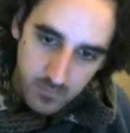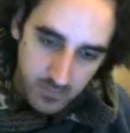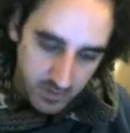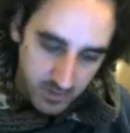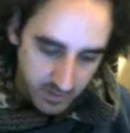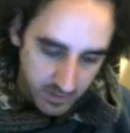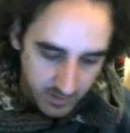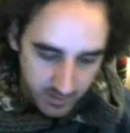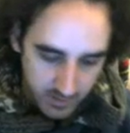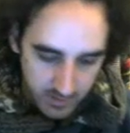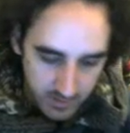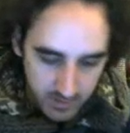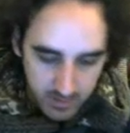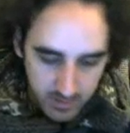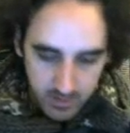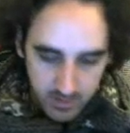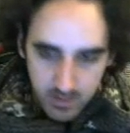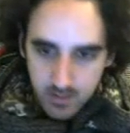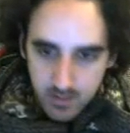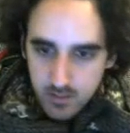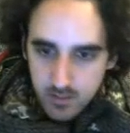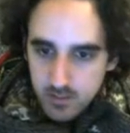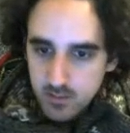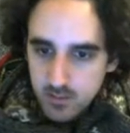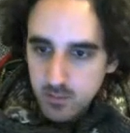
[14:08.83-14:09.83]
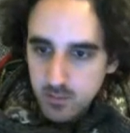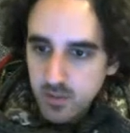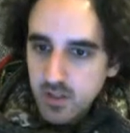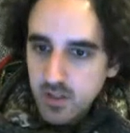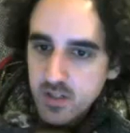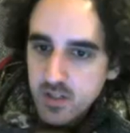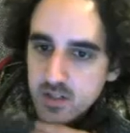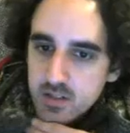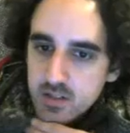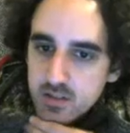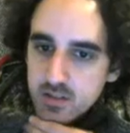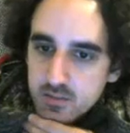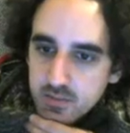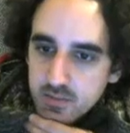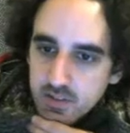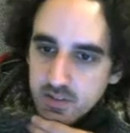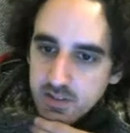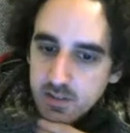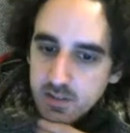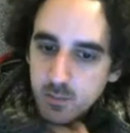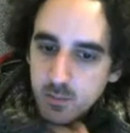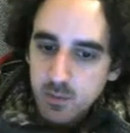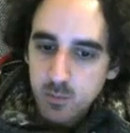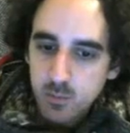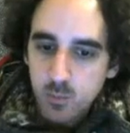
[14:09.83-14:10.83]
Okay, so we can just
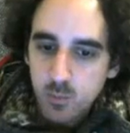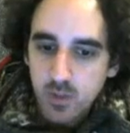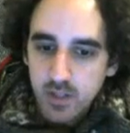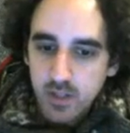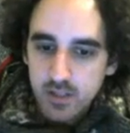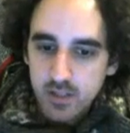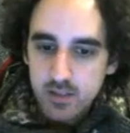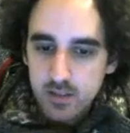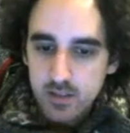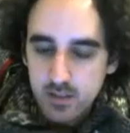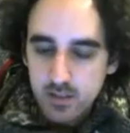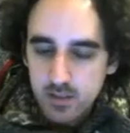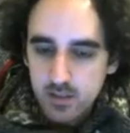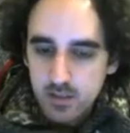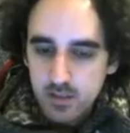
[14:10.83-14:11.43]
fill it with white.